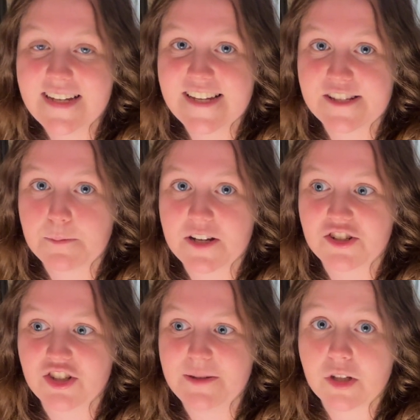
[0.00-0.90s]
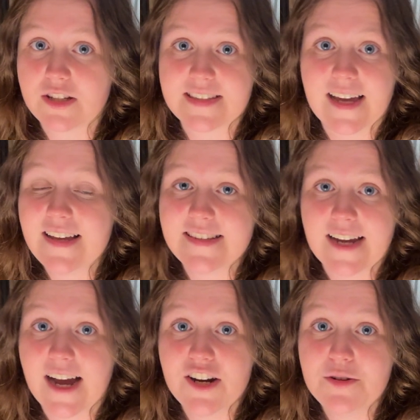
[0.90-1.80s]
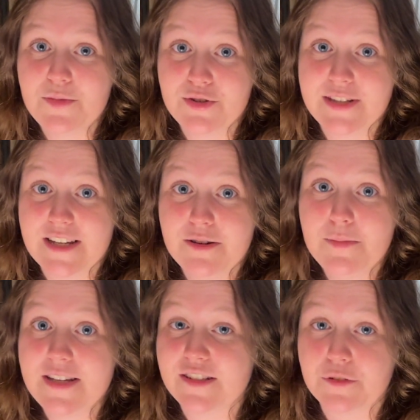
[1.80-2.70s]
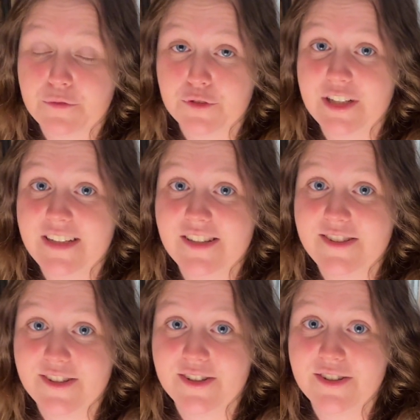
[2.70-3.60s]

especially because that entire museum is free too.